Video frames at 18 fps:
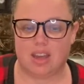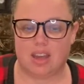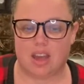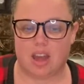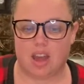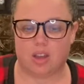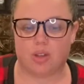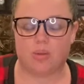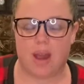
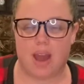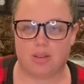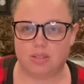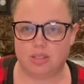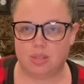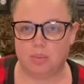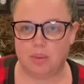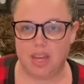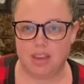
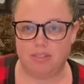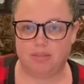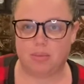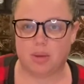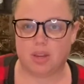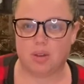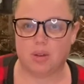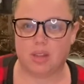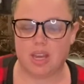ground beef,
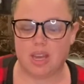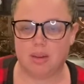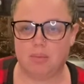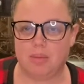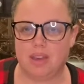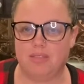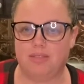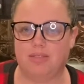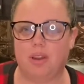Mongolian
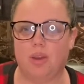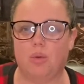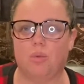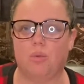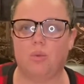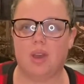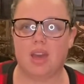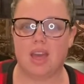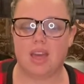beef
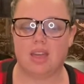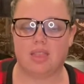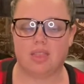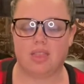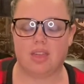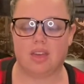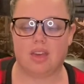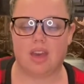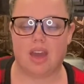with
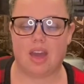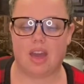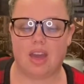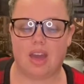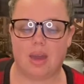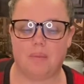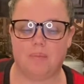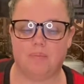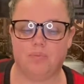
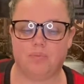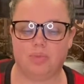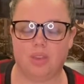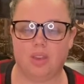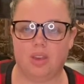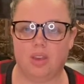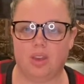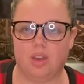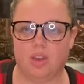
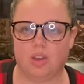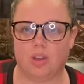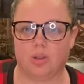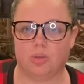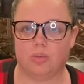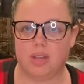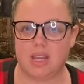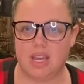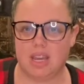
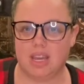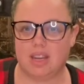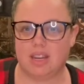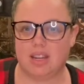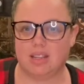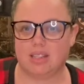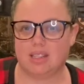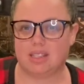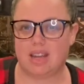
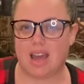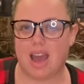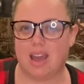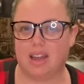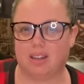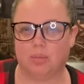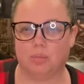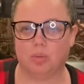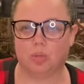Korean
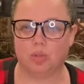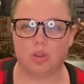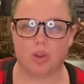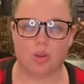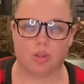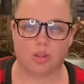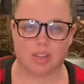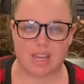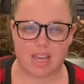style
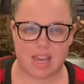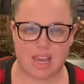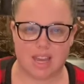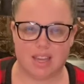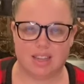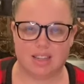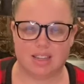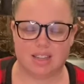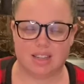bulgogi.
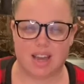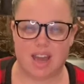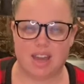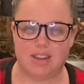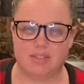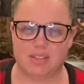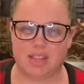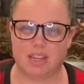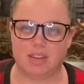Kind of
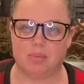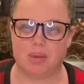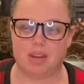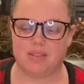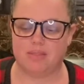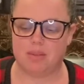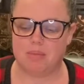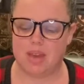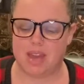a little bit of
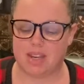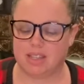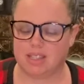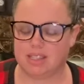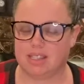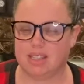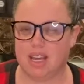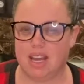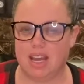a
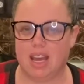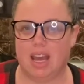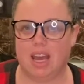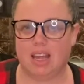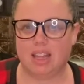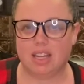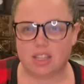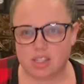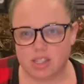mix, a
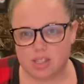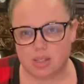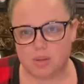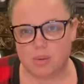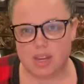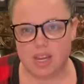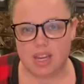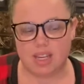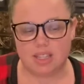little
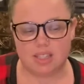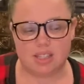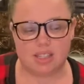sweet.